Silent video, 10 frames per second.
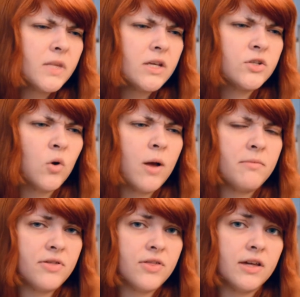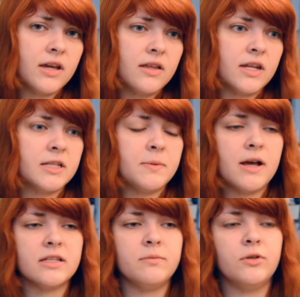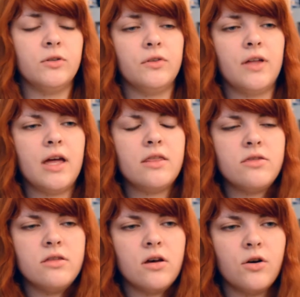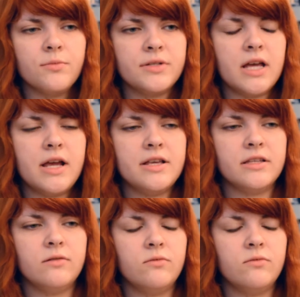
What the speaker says: so I'm thinking that it's possible that the arm side is